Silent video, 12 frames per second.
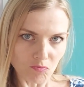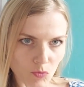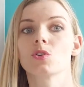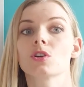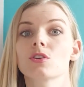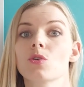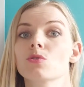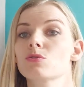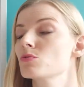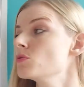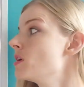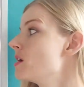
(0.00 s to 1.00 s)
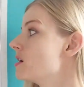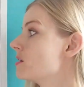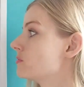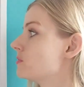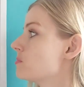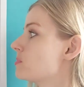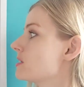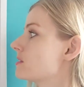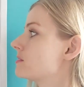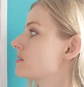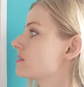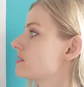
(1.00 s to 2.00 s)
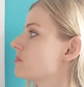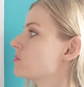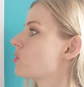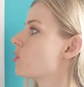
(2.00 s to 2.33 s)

or you can also repeat the same